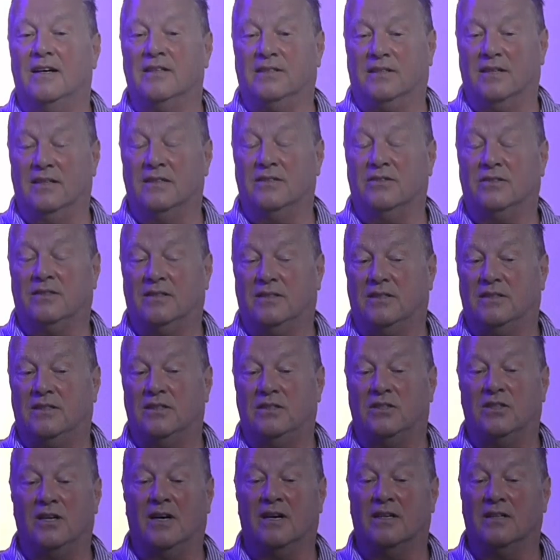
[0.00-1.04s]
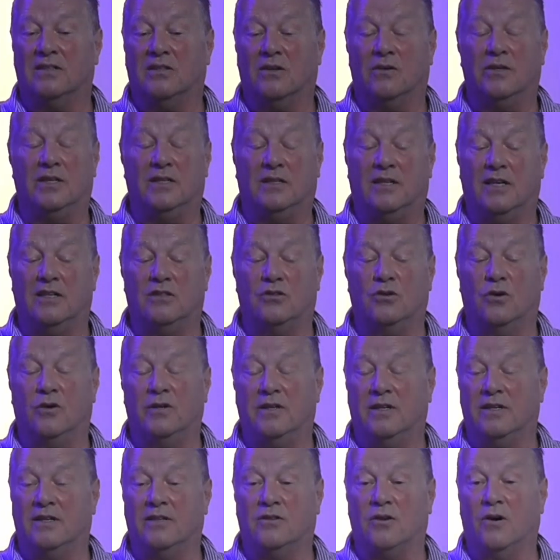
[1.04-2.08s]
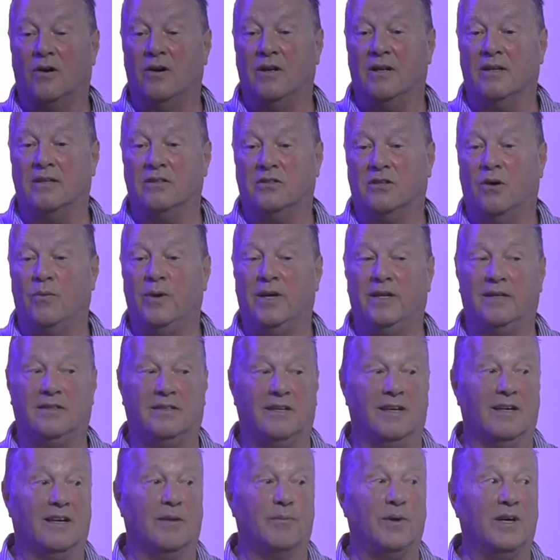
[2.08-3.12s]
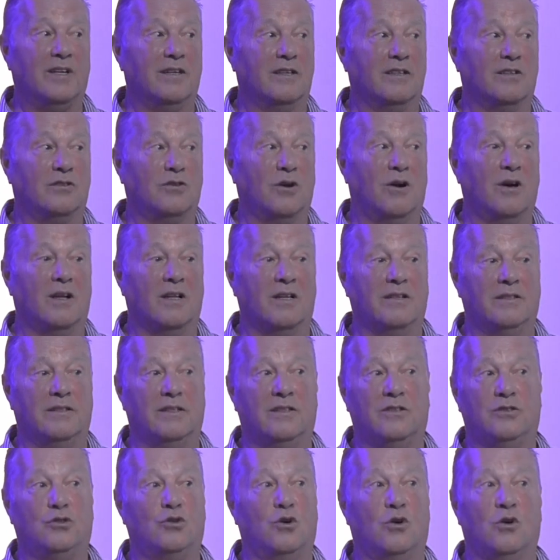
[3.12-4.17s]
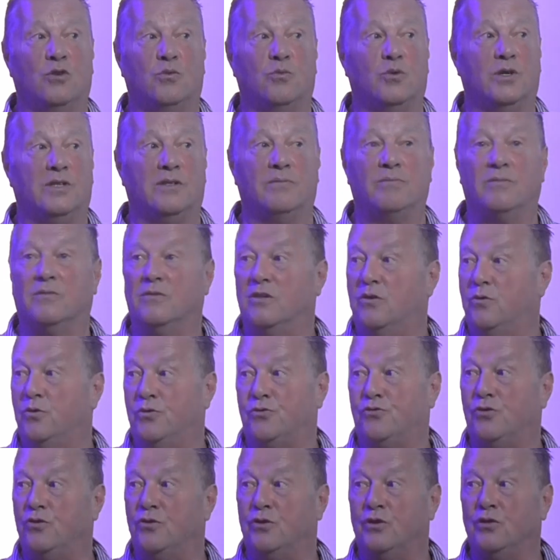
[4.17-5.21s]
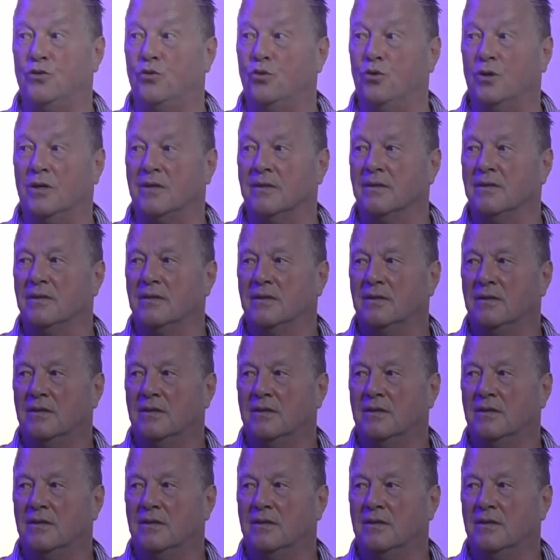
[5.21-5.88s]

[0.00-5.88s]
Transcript: I says to Janice, I need to take John to the toilet. So I went to take him into the toilet, and John wouldn't go through the door.